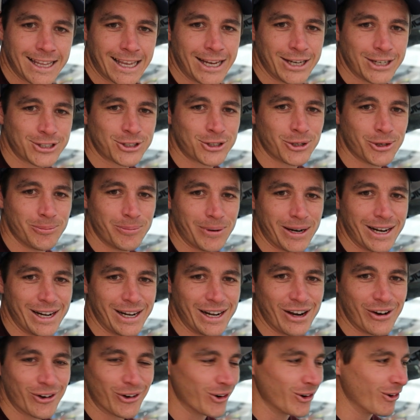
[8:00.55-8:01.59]
it should be in
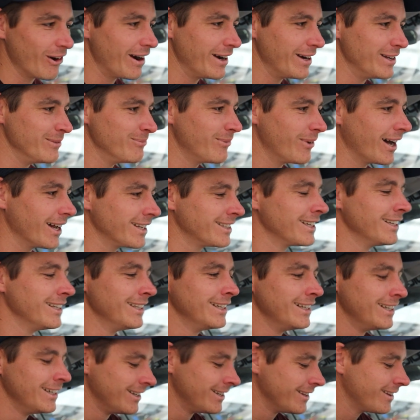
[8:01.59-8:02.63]
here already, but
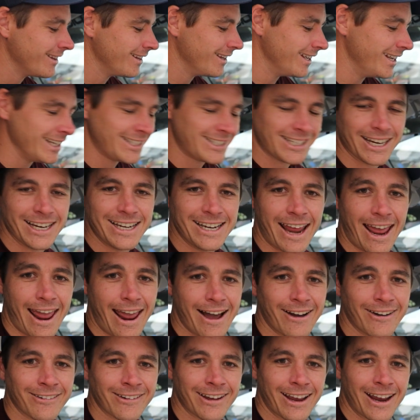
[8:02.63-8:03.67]
it's in
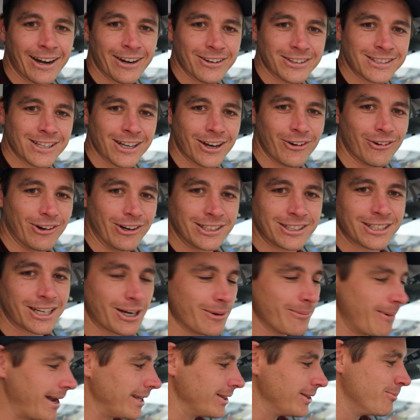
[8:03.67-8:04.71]
now, and I tell you what, it's
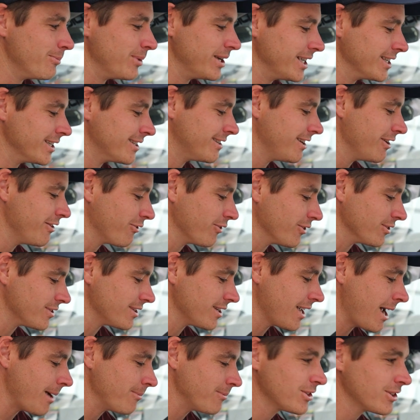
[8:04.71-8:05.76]
going to make the biggest
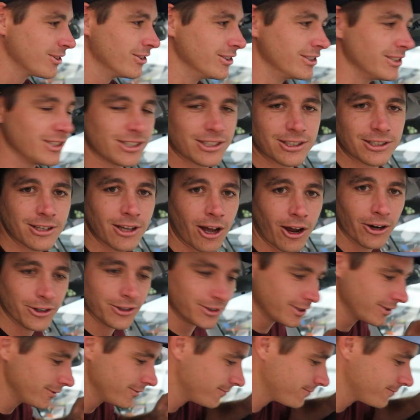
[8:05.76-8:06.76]
difference. Absolutely stoked.